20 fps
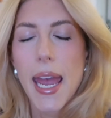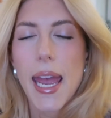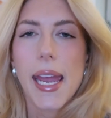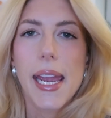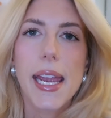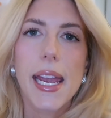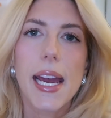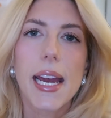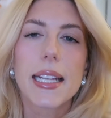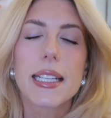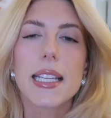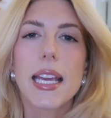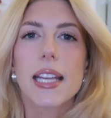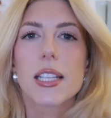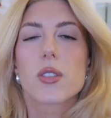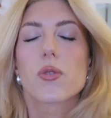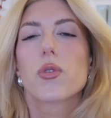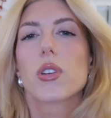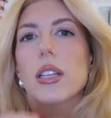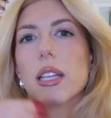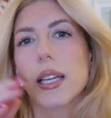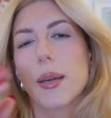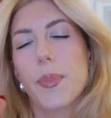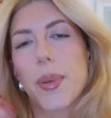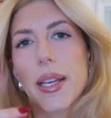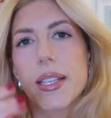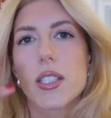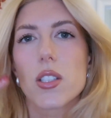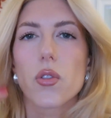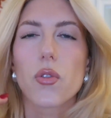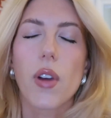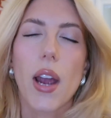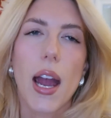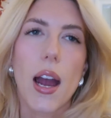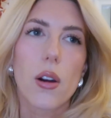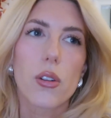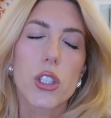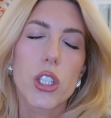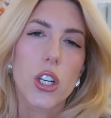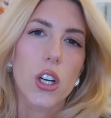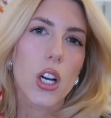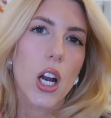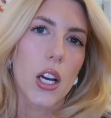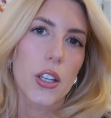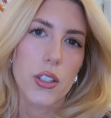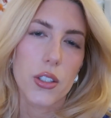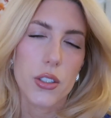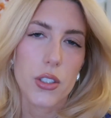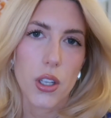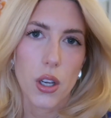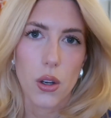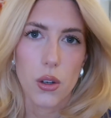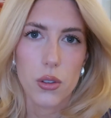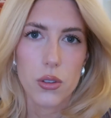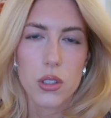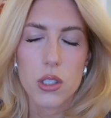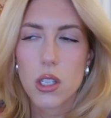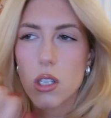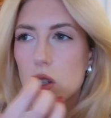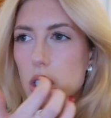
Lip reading: And it's really based around your undertones.